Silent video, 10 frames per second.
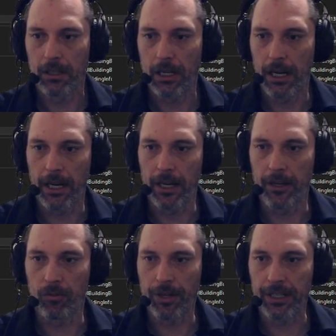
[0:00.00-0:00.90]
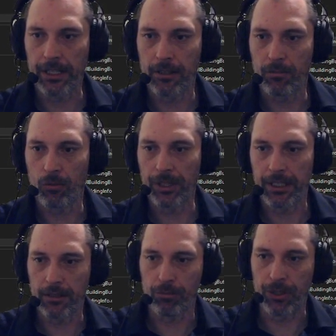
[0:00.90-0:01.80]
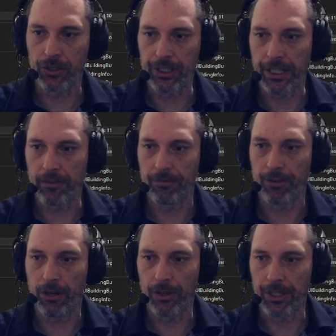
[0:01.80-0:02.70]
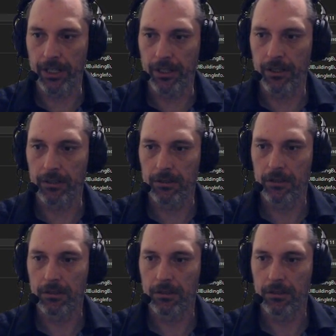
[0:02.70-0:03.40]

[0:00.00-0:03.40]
We need a building info in here.